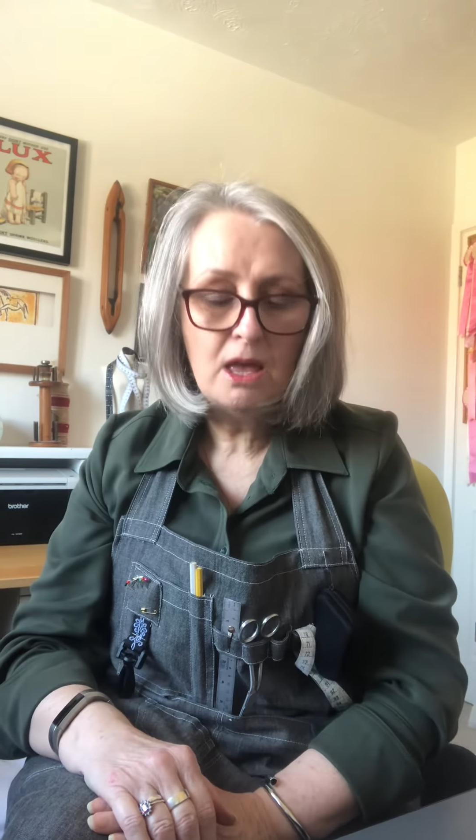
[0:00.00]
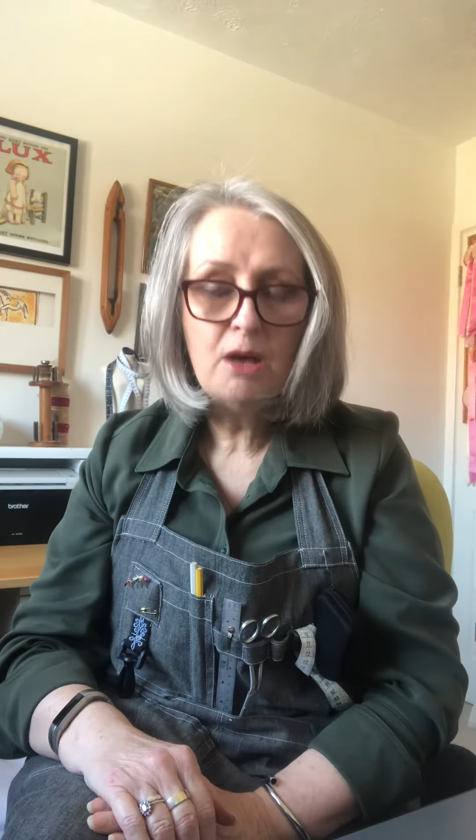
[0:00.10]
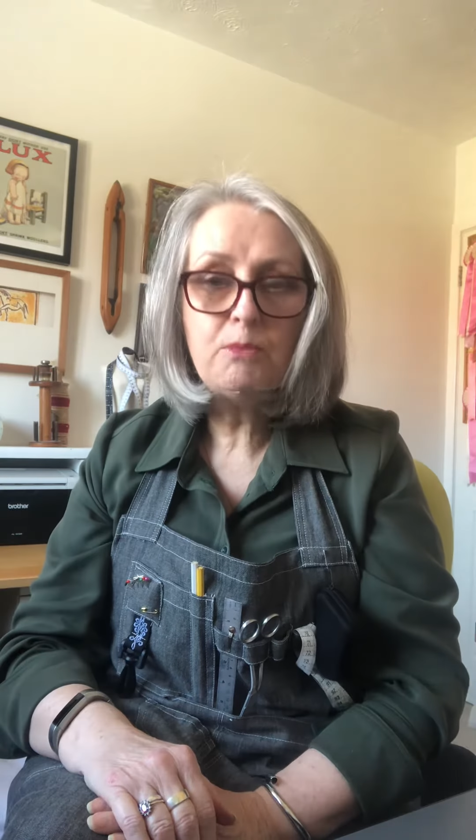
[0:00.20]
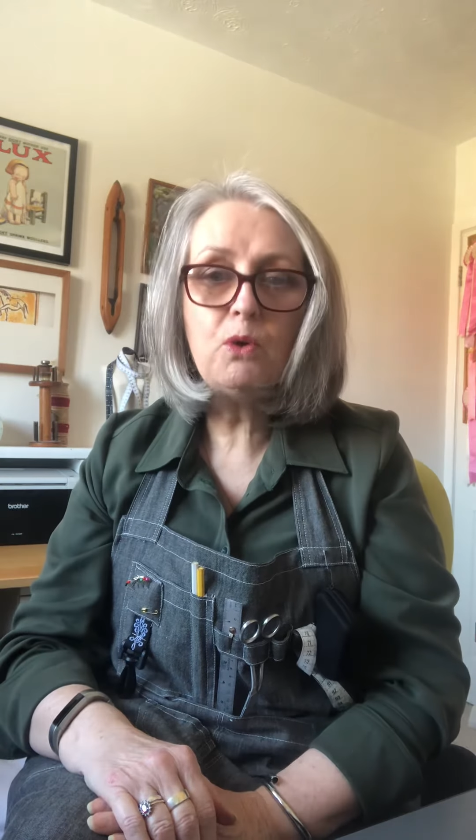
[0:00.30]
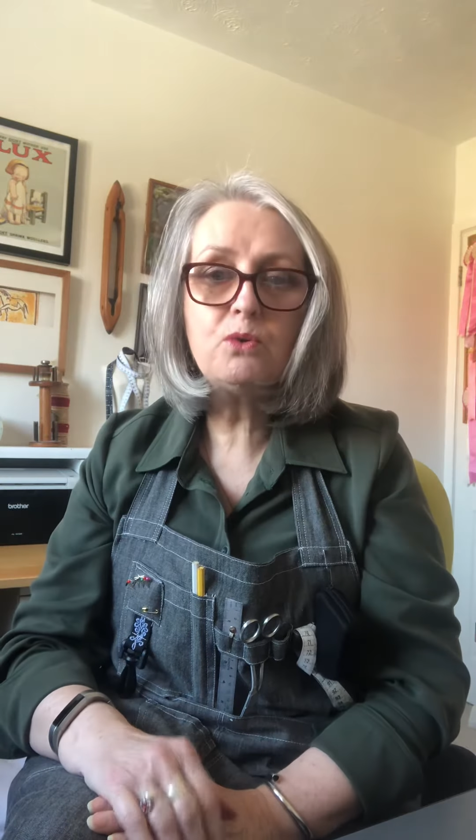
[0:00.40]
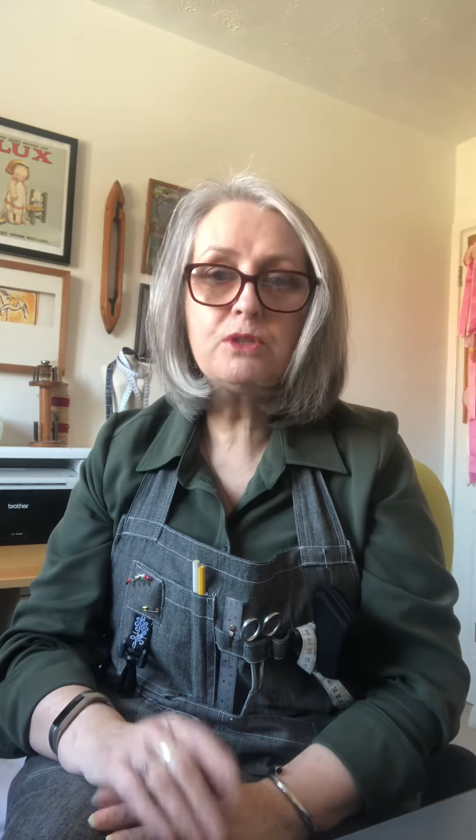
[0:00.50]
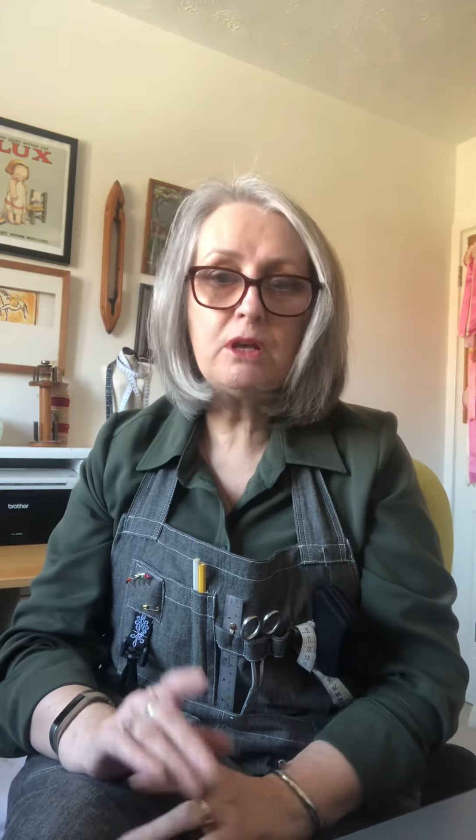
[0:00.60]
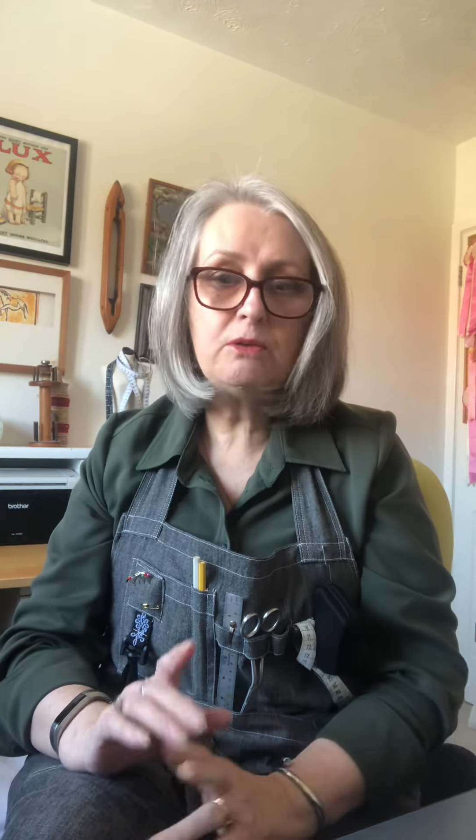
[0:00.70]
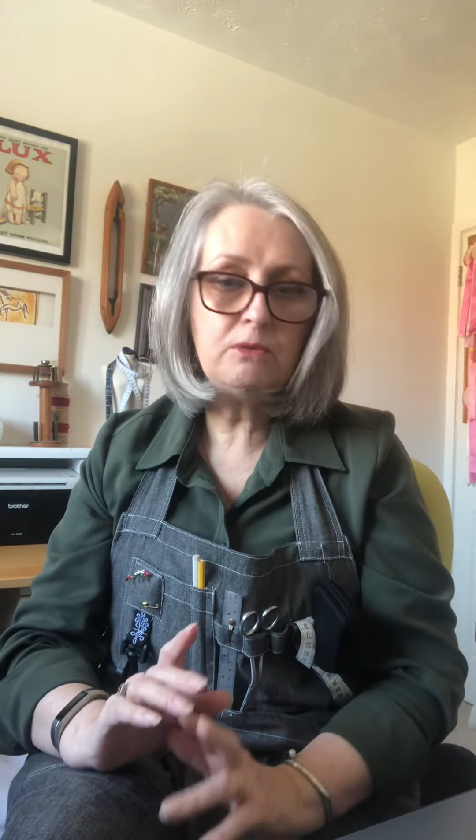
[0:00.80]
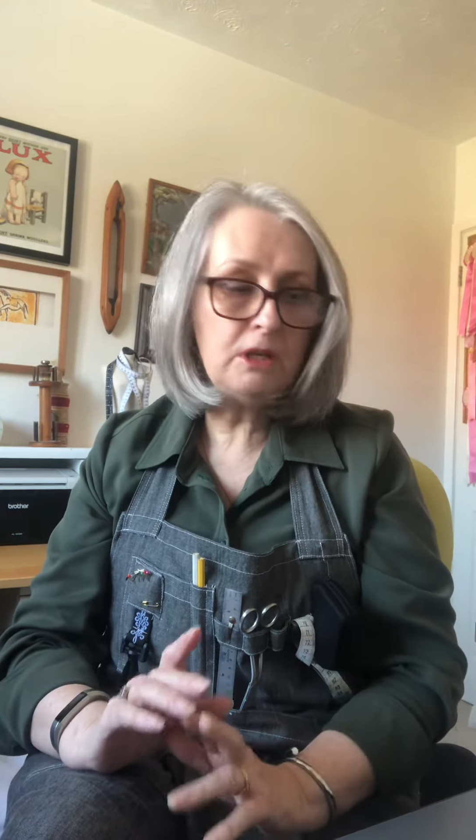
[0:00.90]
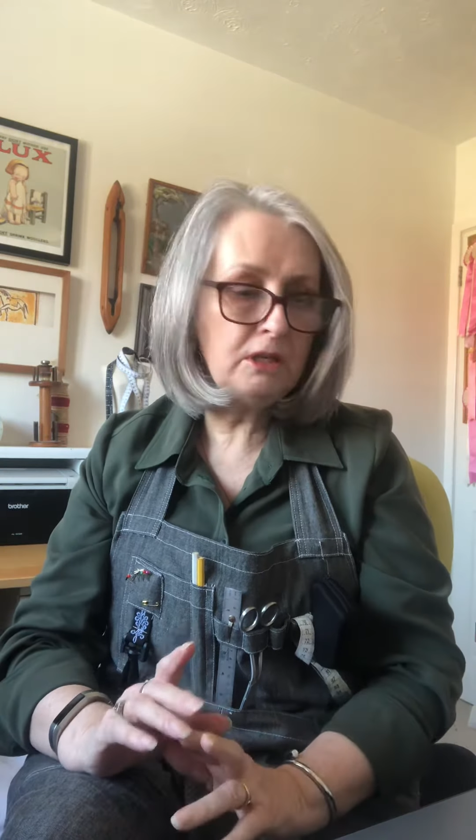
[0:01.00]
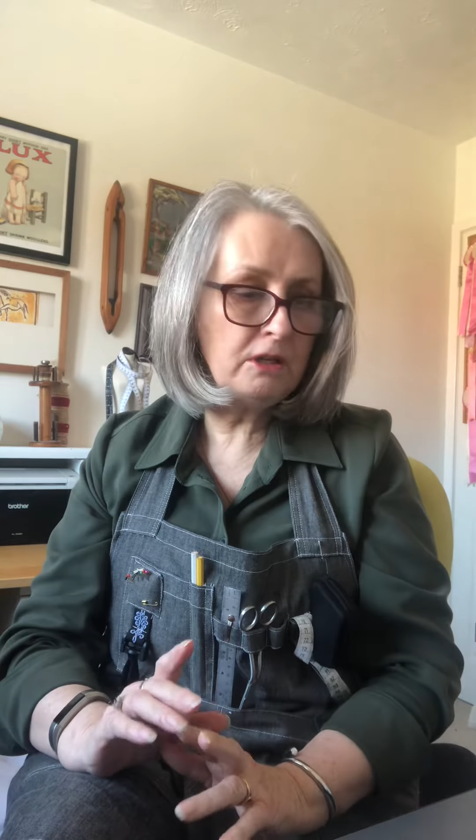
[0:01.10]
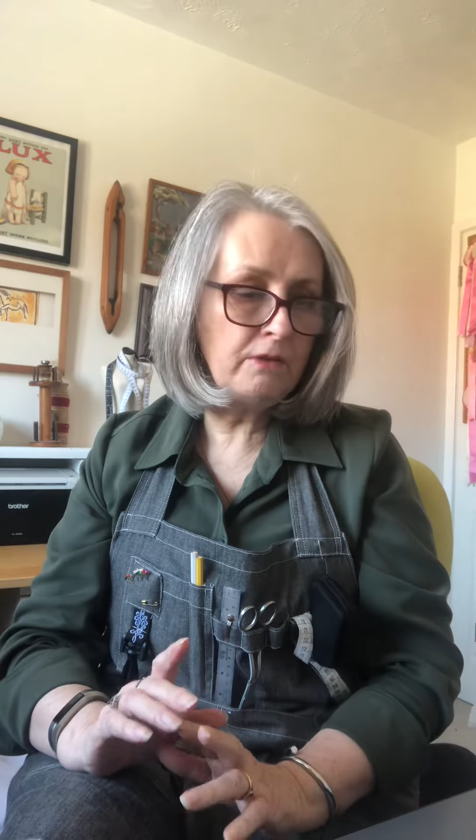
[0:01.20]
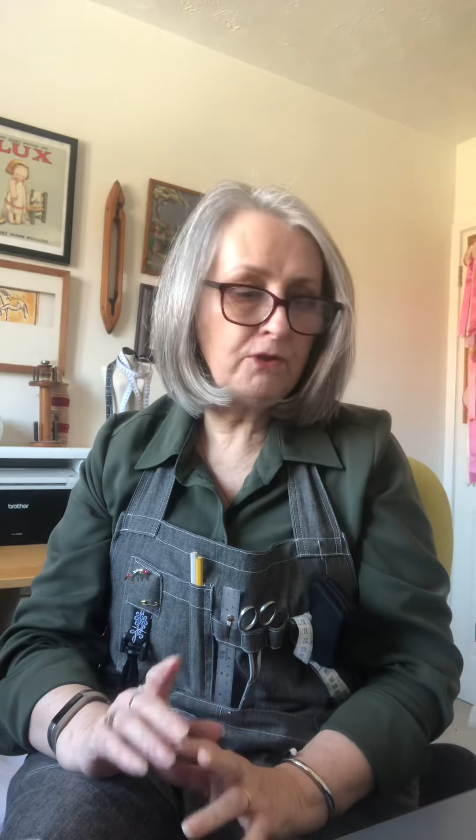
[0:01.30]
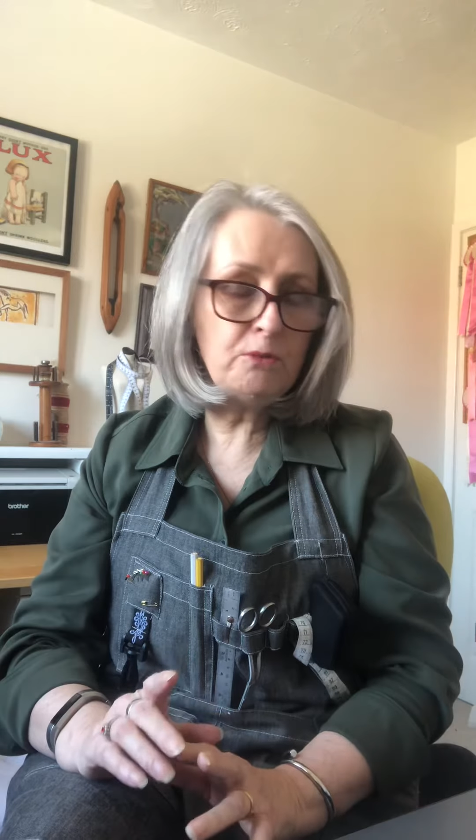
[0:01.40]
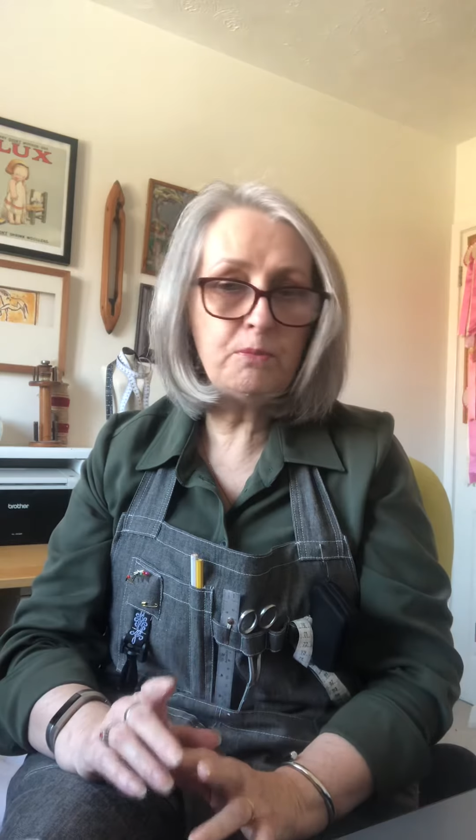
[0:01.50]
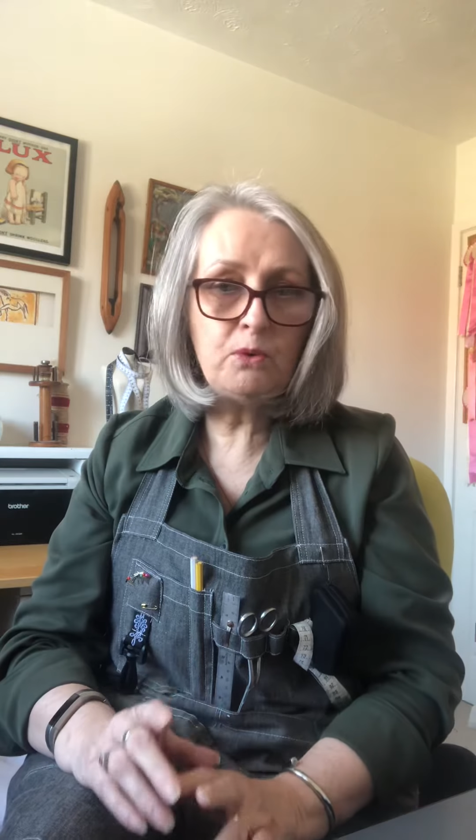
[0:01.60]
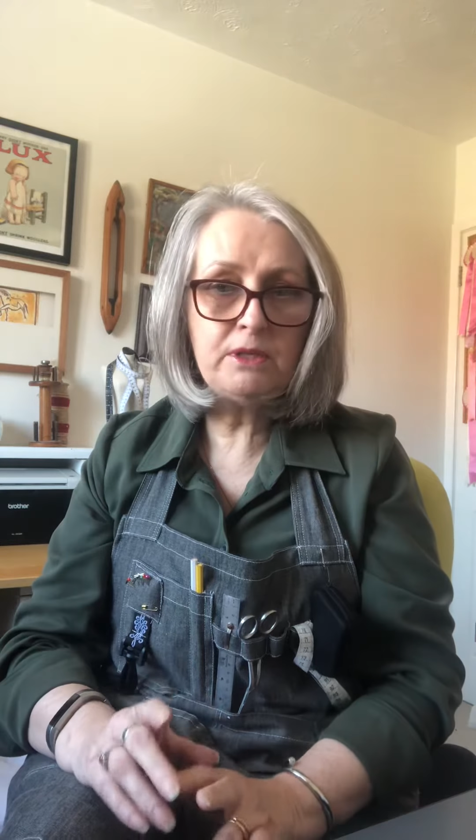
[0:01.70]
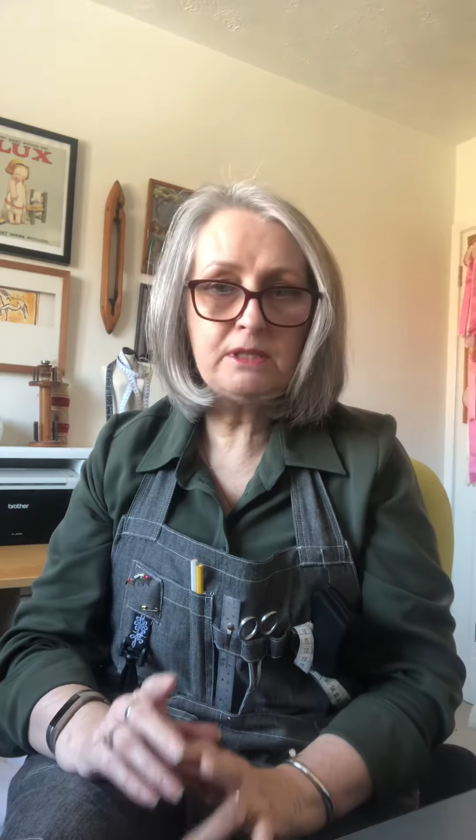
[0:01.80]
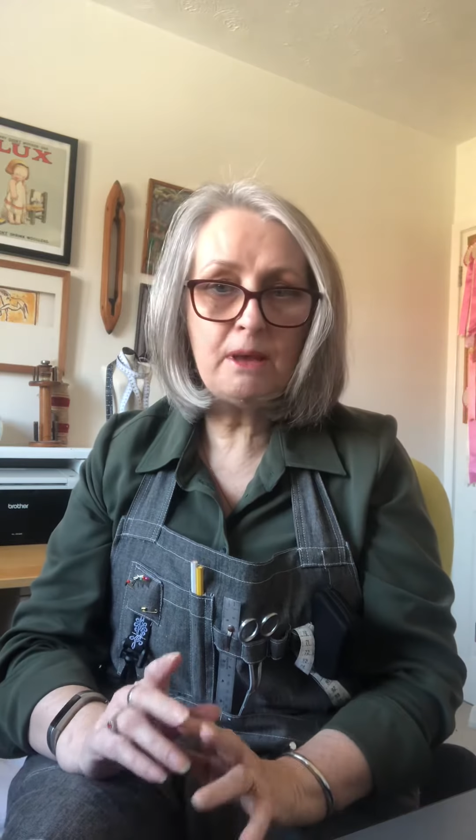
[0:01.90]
but also a few points